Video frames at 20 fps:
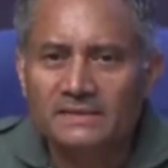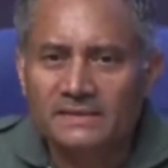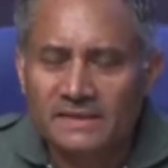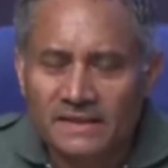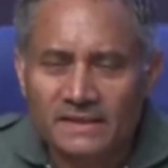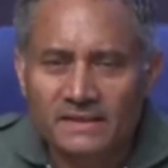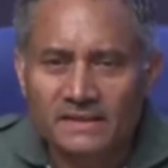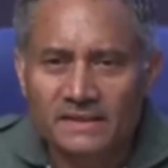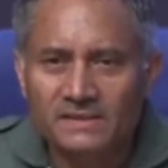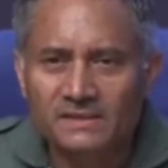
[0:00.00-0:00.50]

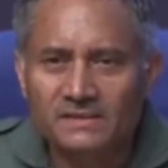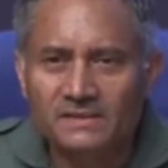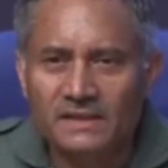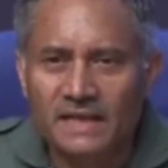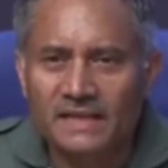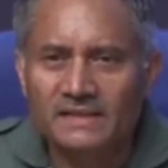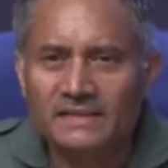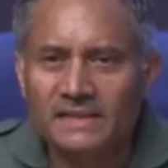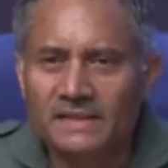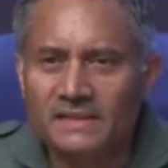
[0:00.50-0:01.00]
terrorists
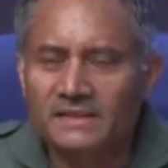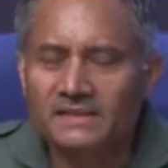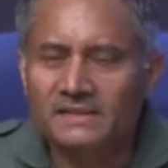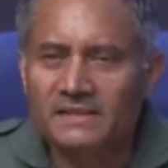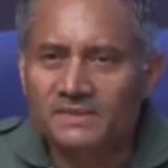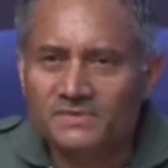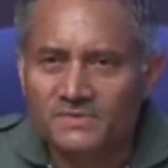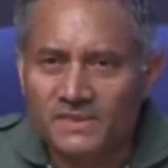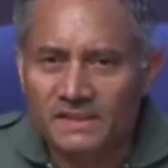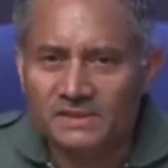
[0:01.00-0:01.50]
and terrorist
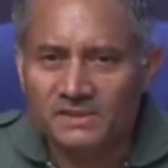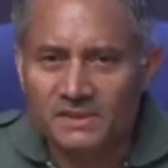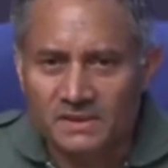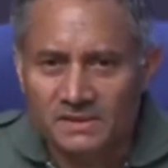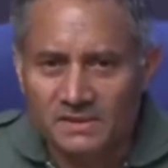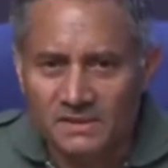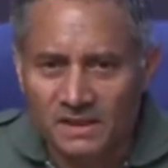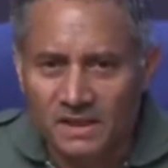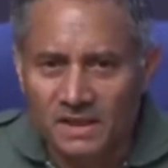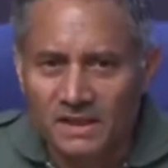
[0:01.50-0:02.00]

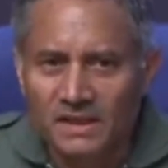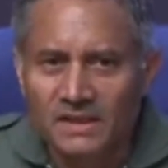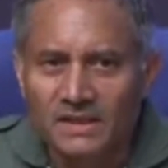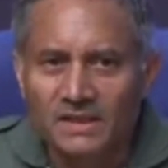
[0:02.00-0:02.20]
infrastructure,